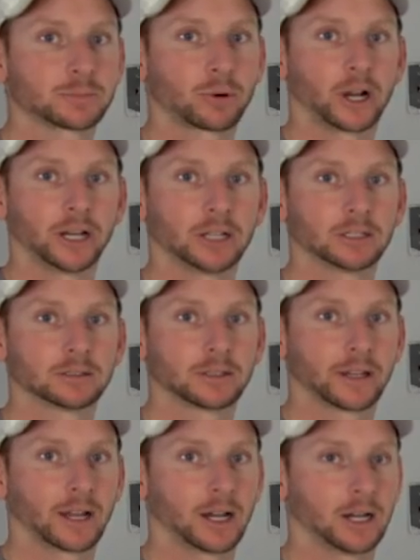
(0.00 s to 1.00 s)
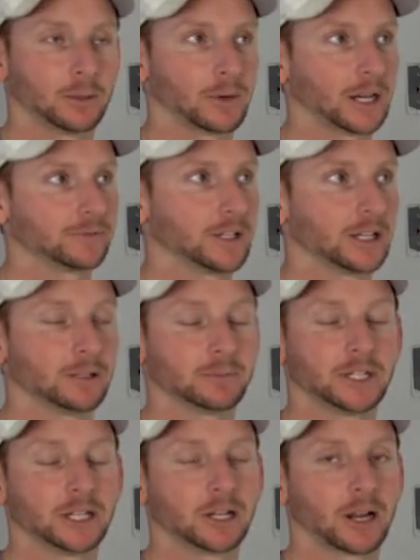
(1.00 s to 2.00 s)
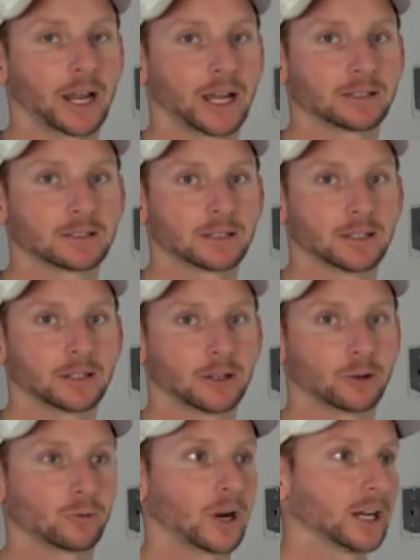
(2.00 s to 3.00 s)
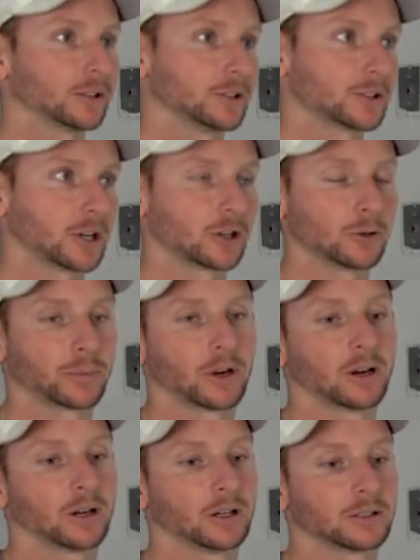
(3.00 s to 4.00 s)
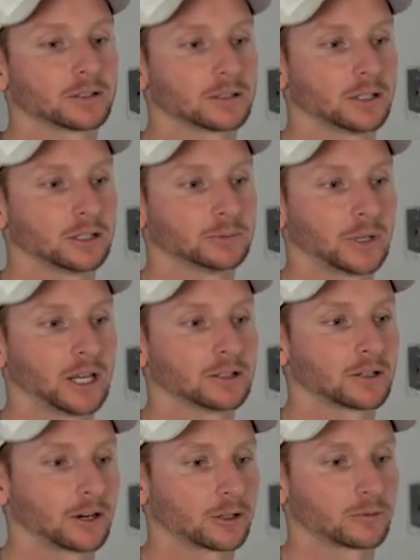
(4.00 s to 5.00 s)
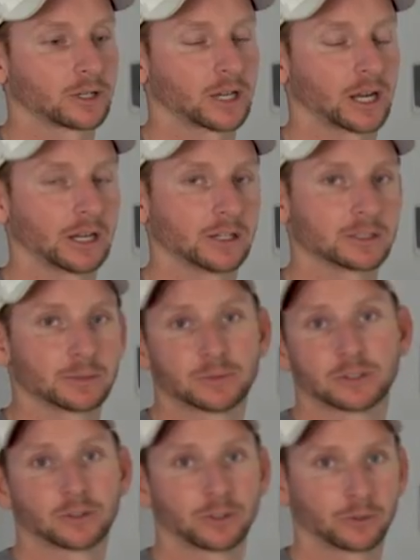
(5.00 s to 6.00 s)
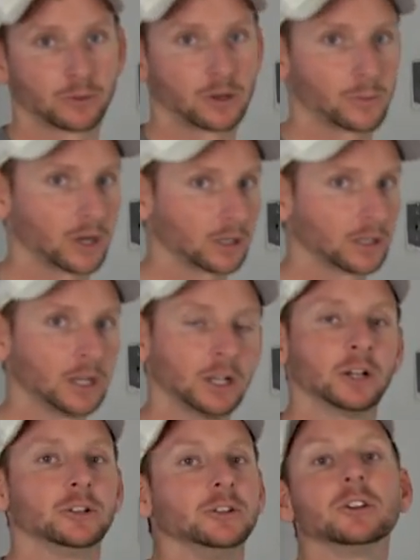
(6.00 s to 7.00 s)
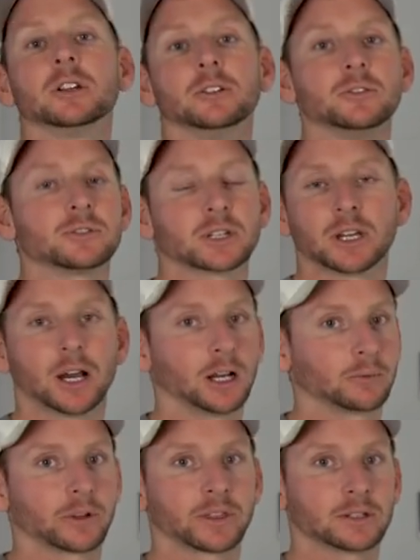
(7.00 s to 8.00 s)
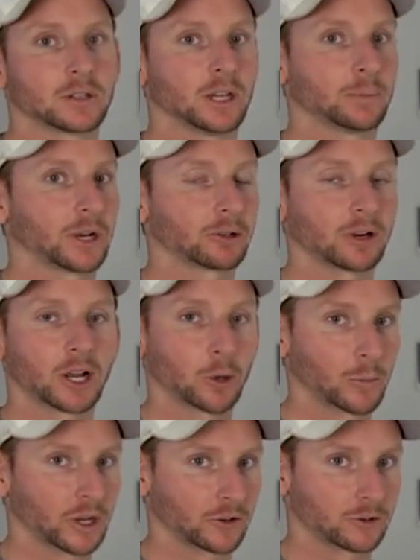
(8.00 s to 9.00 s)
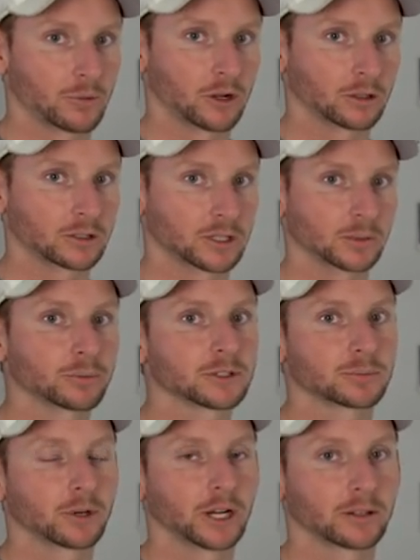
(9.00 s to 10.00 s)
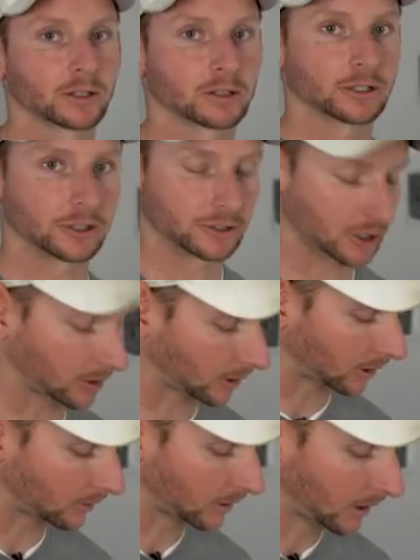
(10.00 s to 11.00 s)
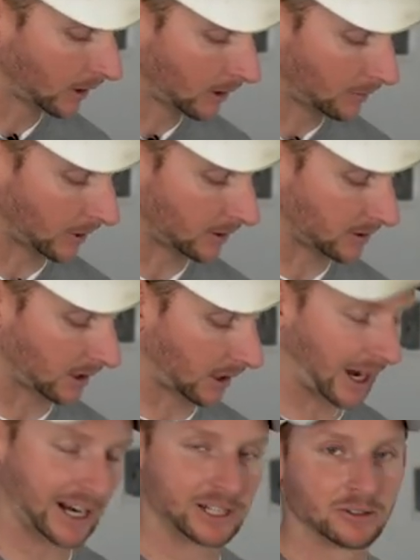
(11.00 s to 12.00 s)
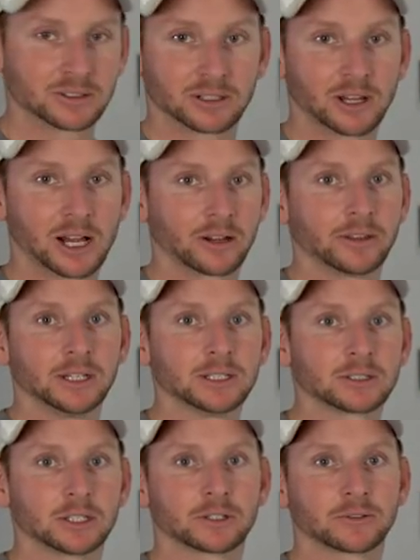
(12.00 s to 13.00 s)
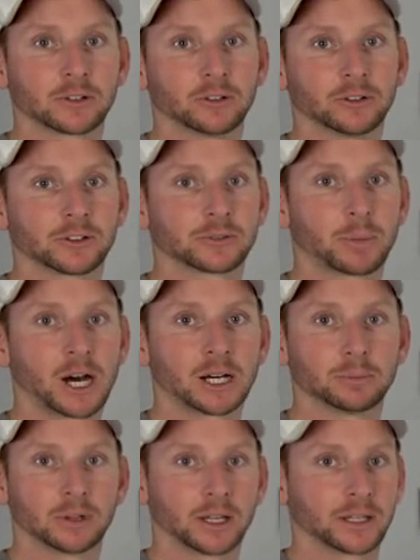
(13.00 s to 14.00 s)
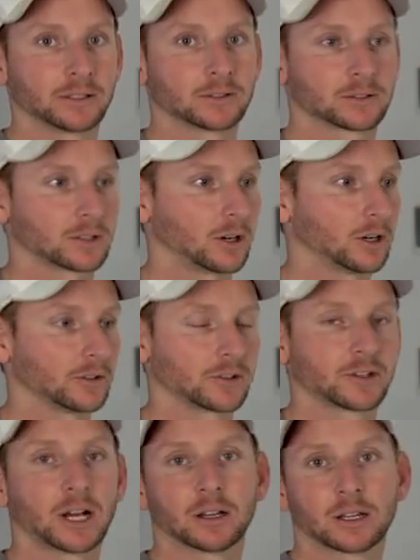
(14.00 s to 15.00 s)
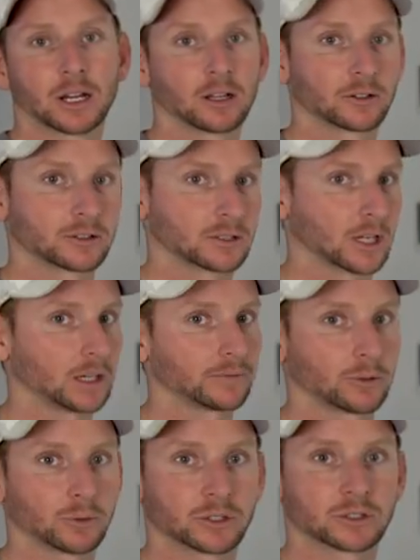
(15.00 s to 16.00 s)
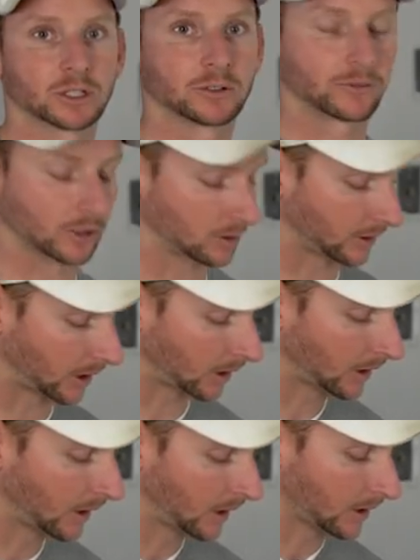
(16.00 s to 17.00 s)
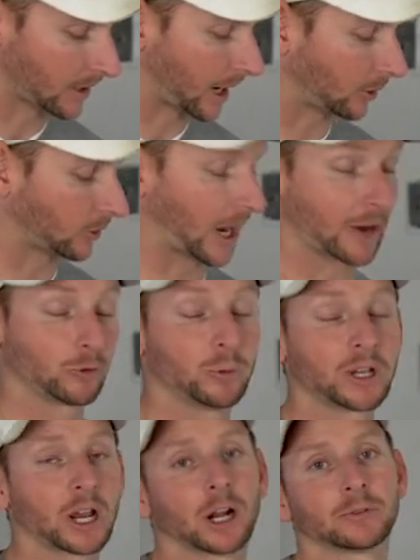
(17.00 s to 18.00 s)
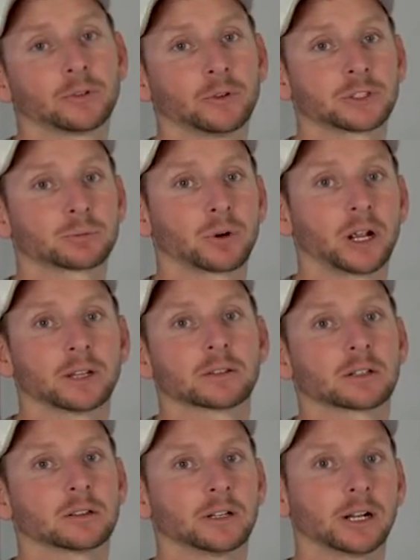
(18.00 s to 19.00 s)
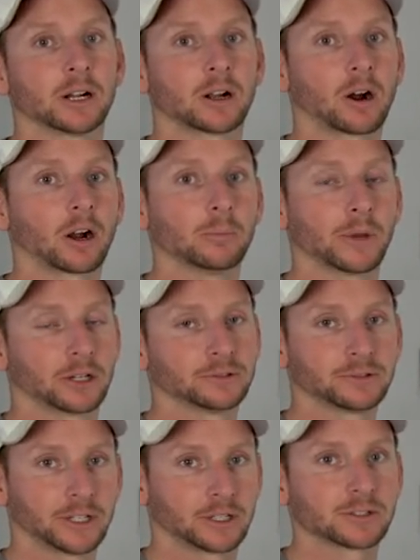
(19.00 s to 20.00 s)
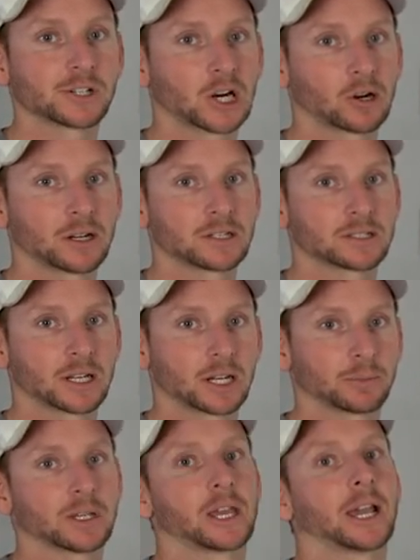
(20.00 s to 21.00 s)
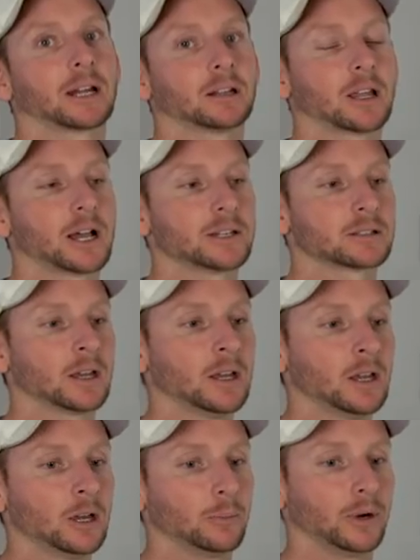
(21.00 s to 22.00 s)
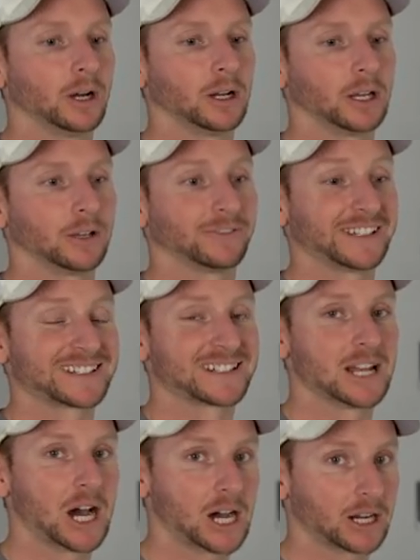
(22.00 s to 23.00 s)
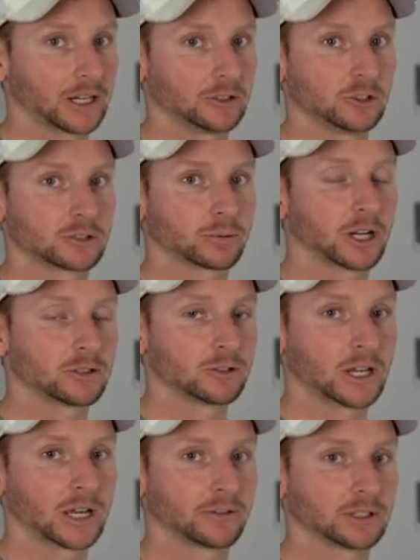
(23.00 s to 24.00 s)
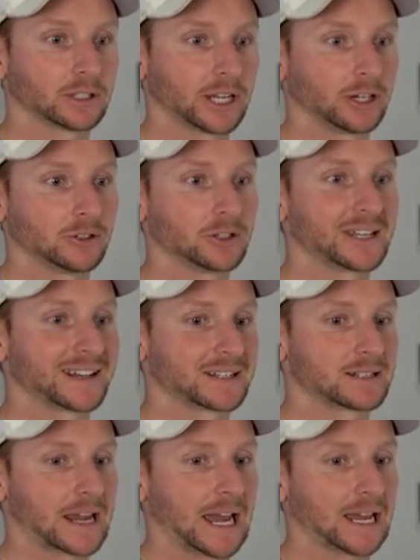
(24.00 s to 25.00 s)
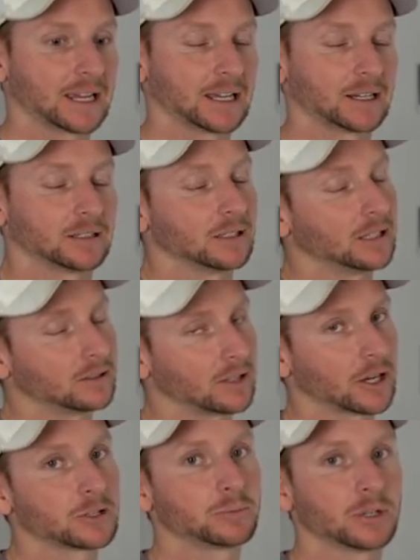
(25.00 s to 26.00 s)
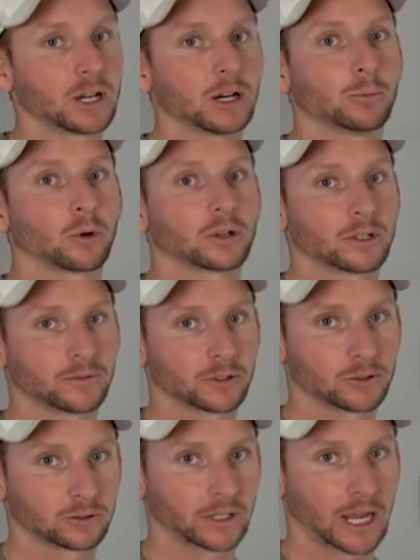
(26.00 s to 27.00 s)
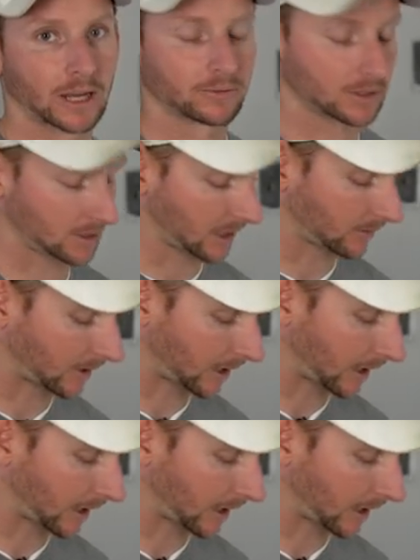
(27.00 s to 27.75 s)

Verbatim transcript: sprayer. I get them here at O'Reilly's Auto Parts, Ace Hardware carries them, and so does Walmart. You can use a gun with a tip. I'd recommend a smaller tip with spraying the clear gel coat. But I use a lot of these just for doing spot blends on solid color stuff. It works good for clear. Now, you have to be careful with spraying the clear. Our metal flake is already set up and catalyzed. But if it's not and you spray too heavy a layer and you get a sag in it, it does become more difficult to have to sand